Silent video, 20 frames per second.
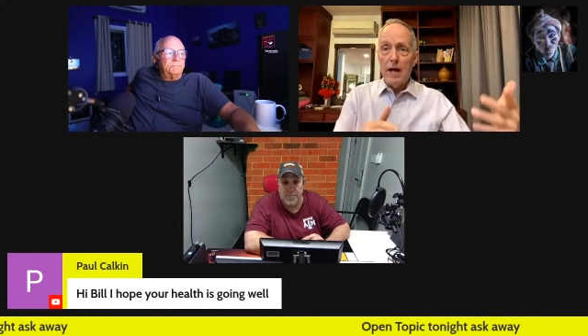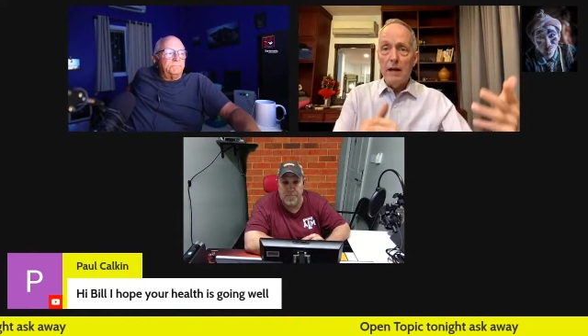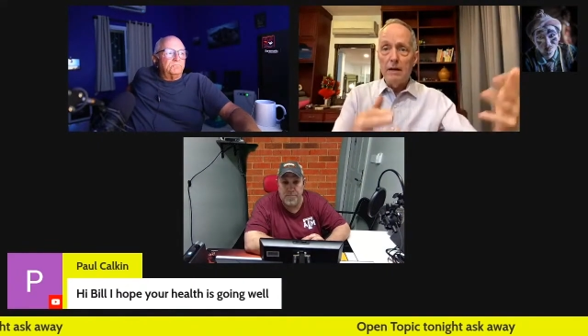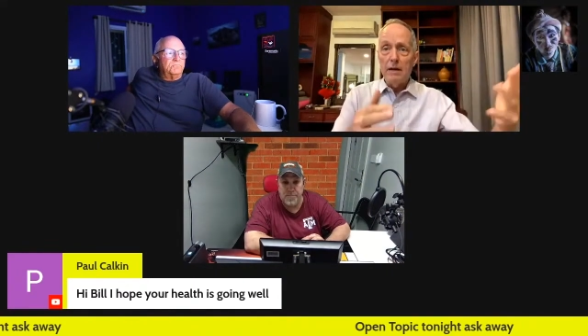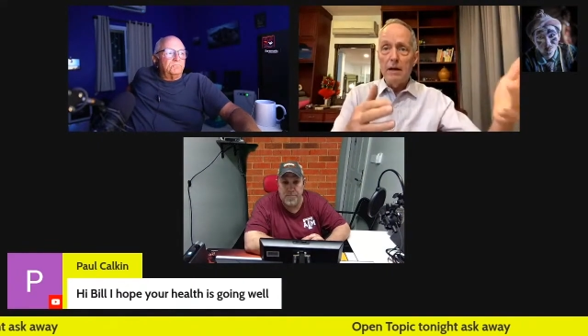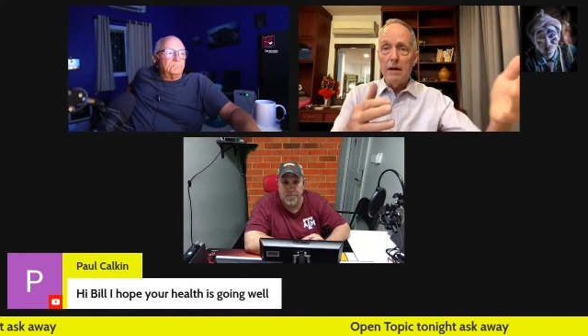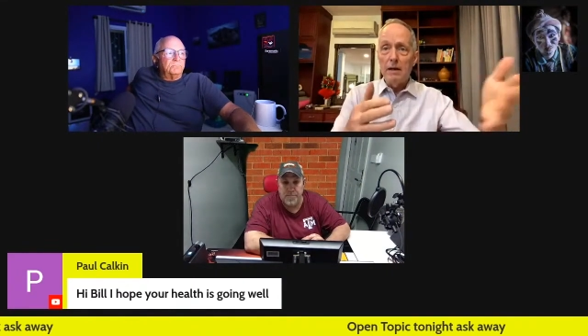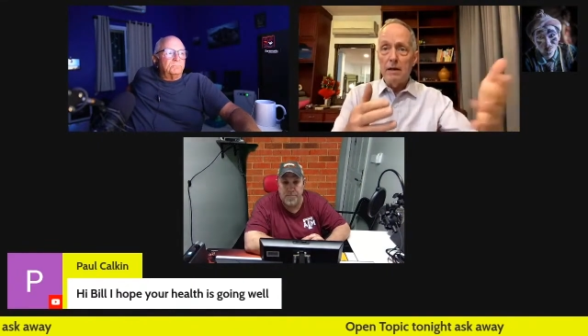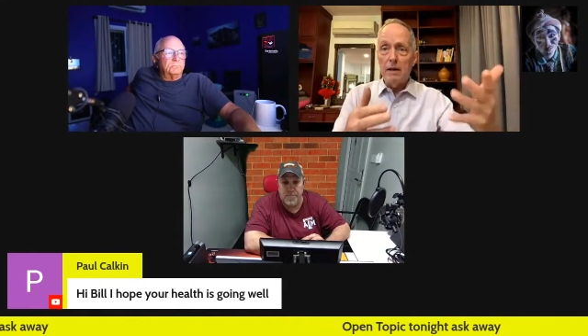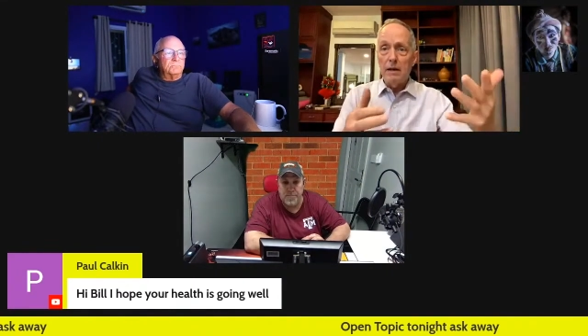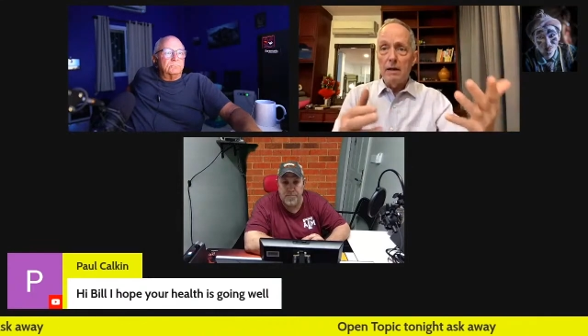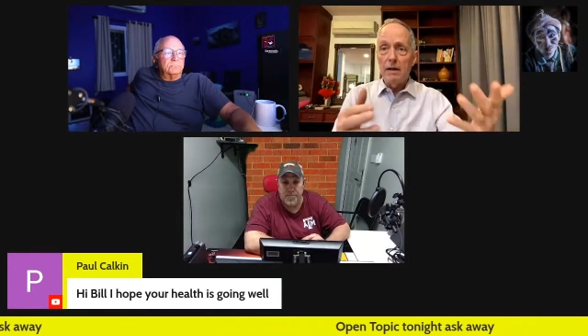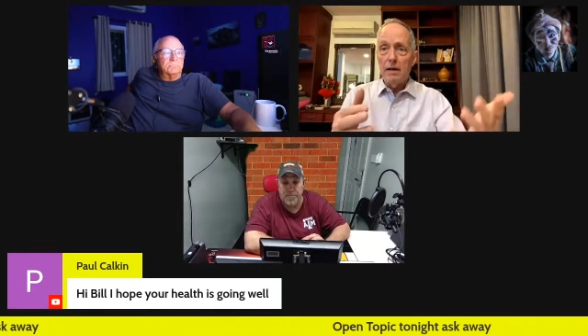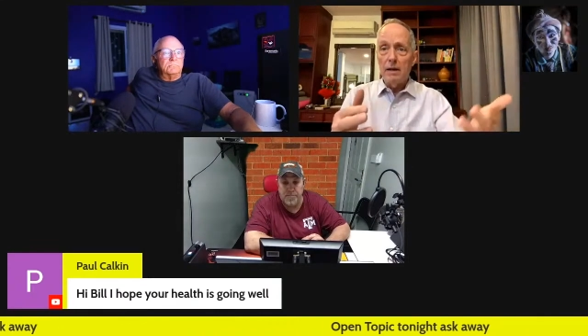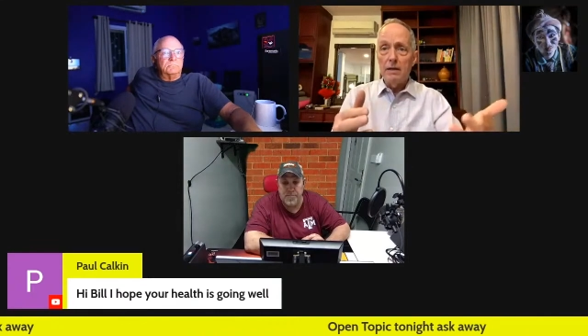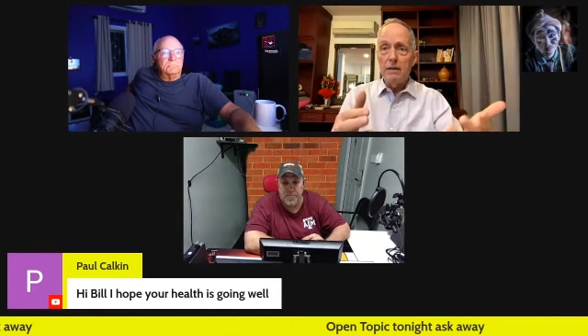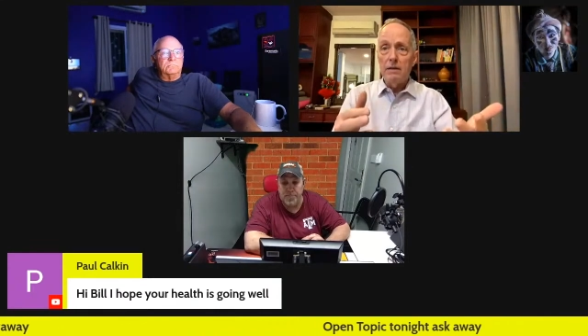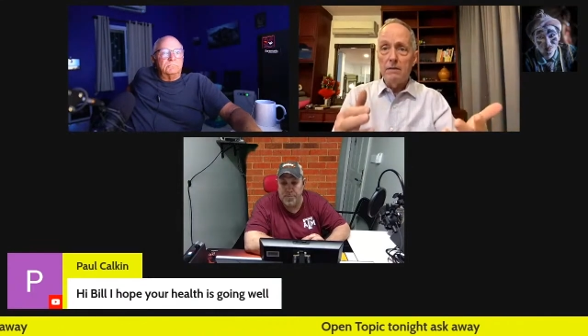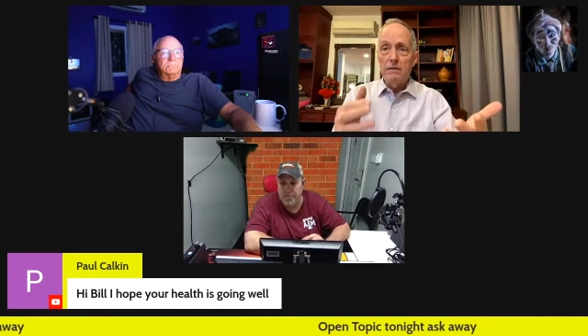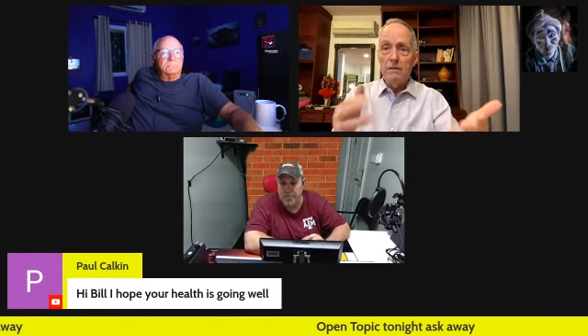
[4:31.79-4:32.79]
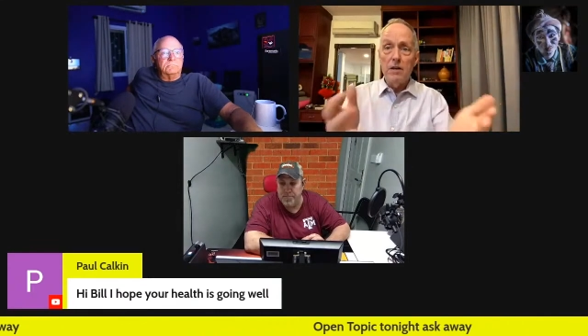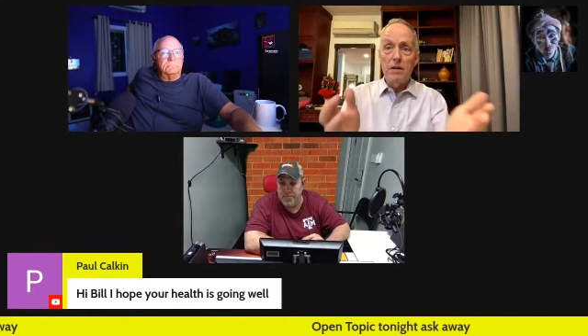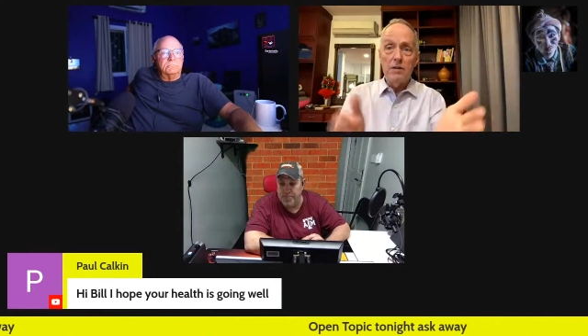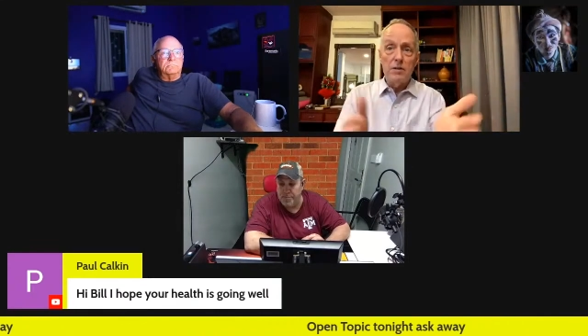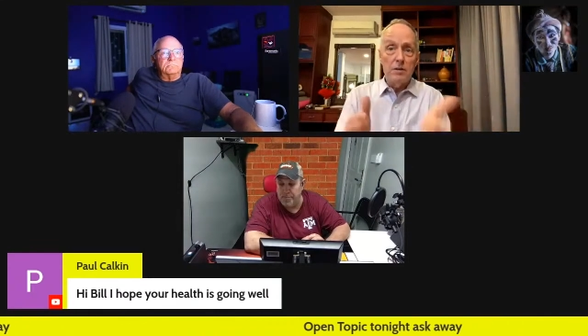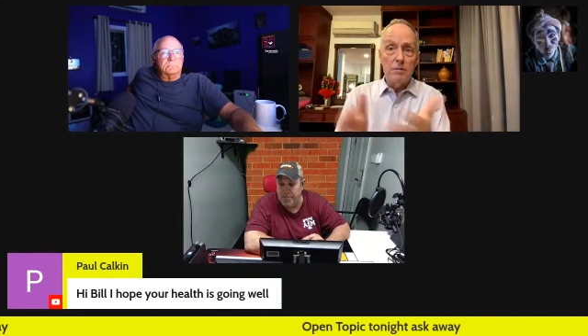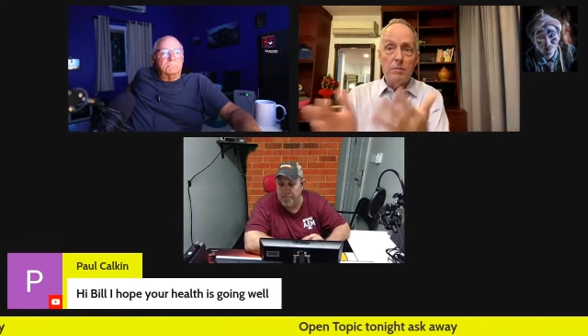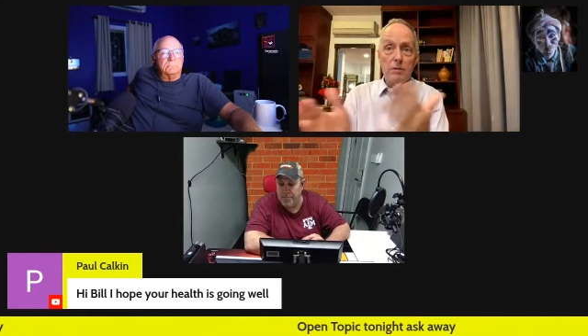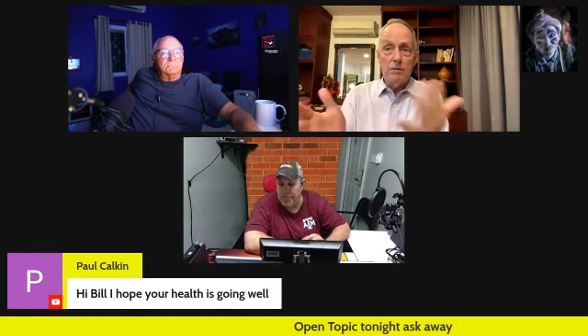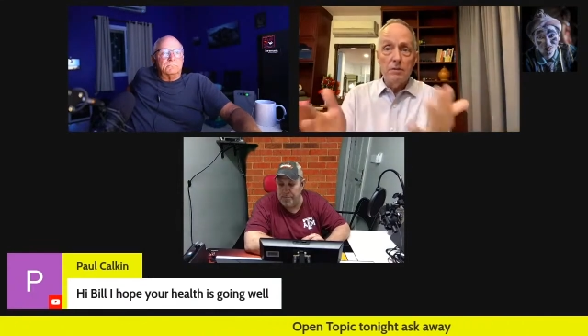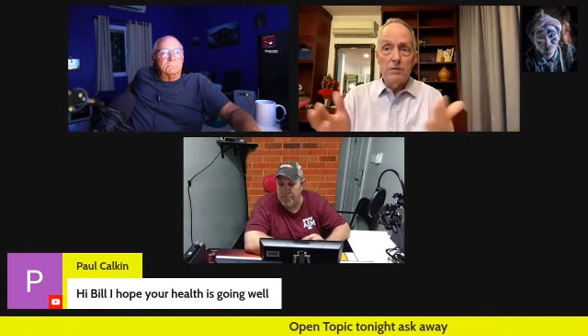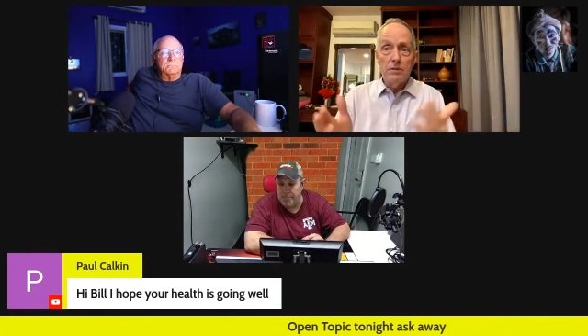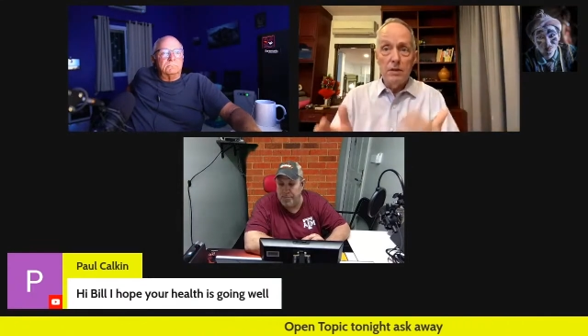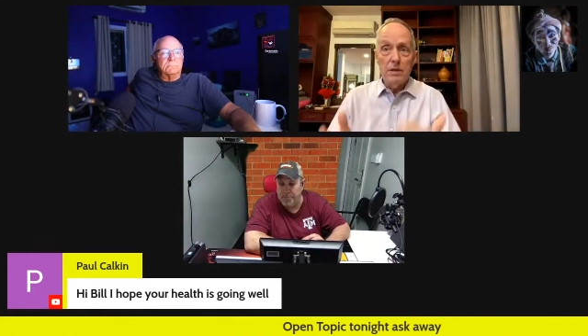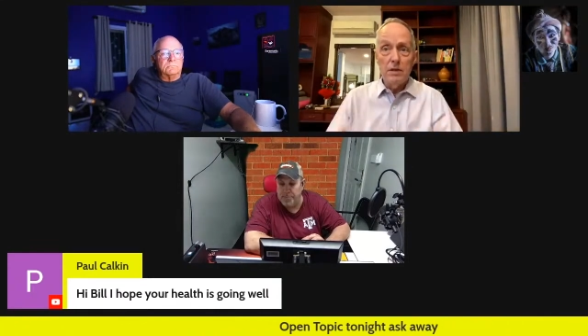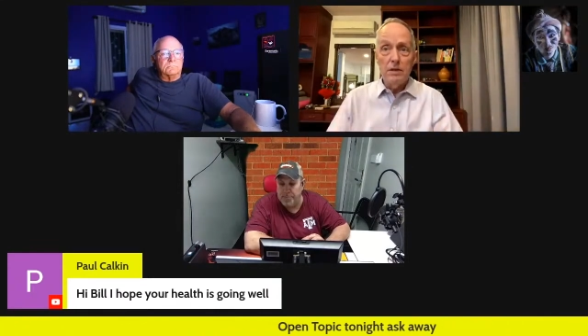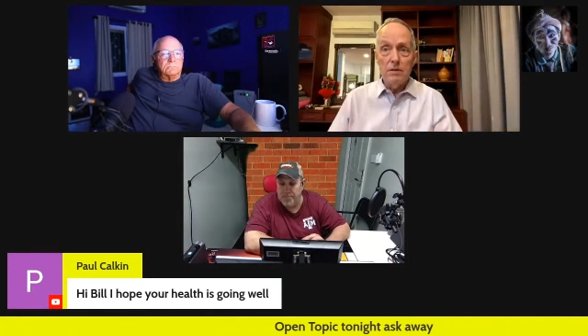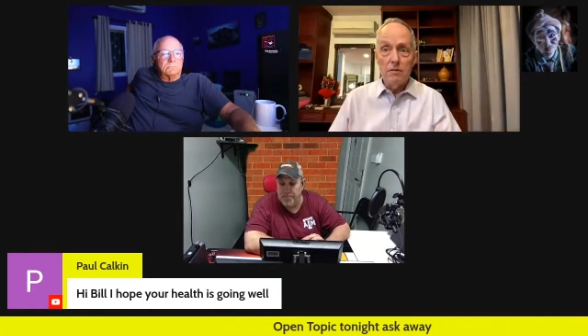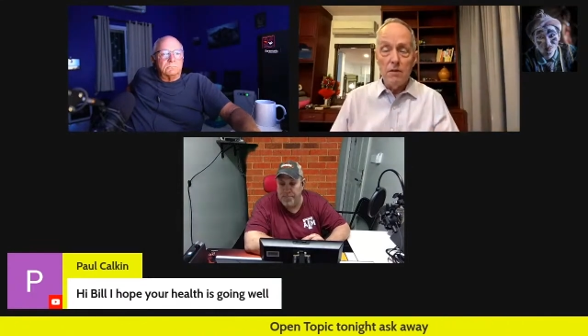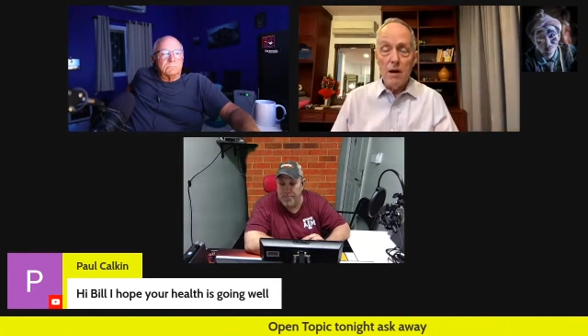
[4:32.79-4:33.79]
And I had the vegetables
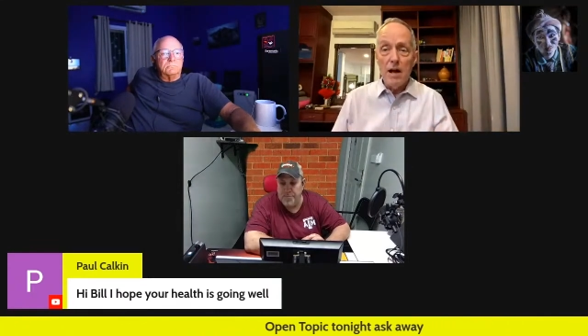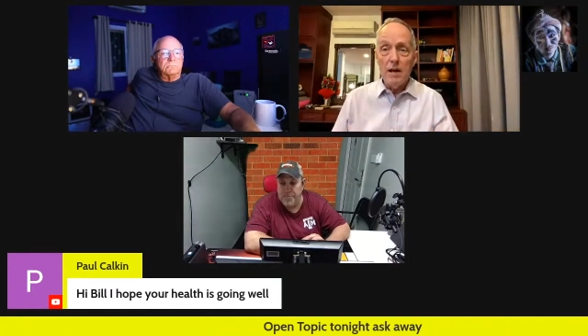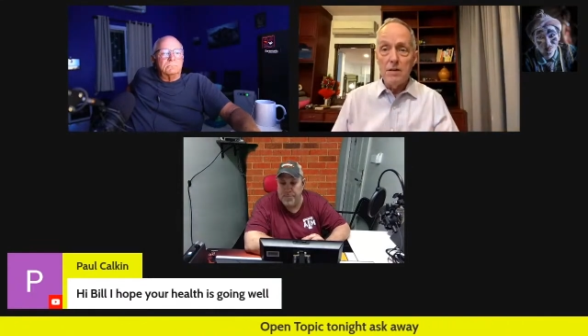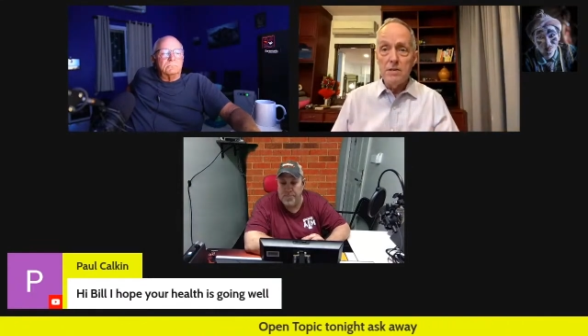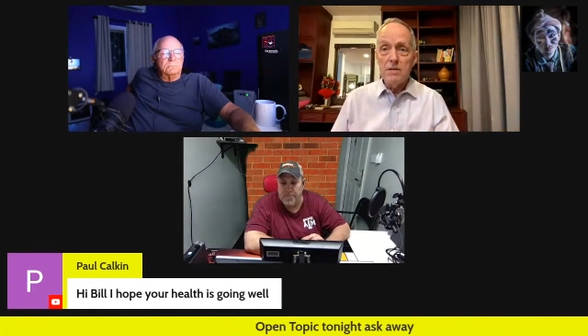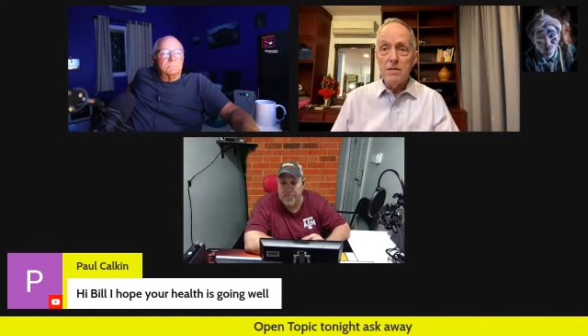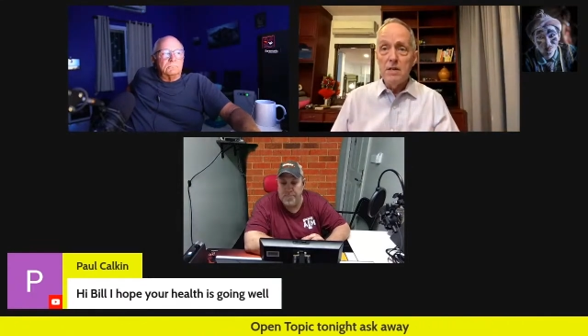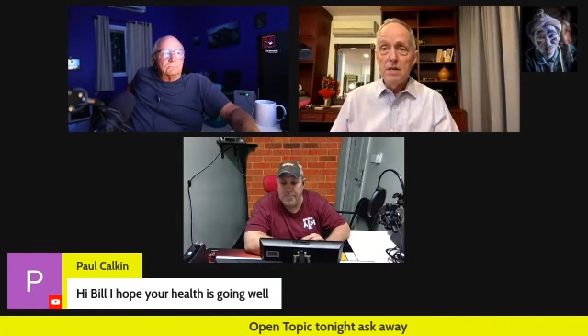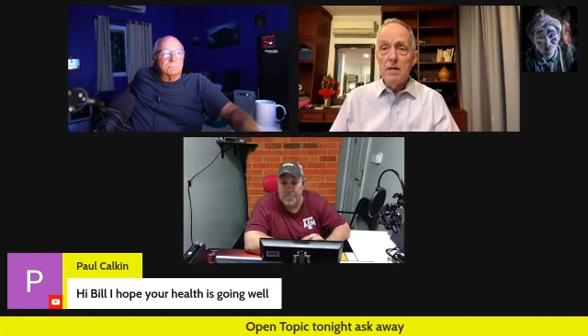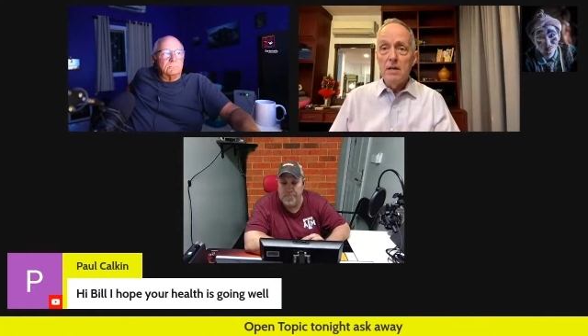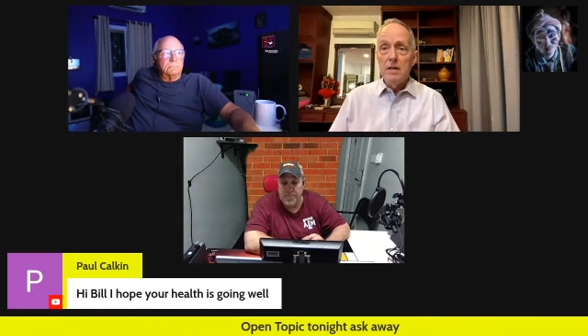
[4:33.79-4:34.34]
and the rice.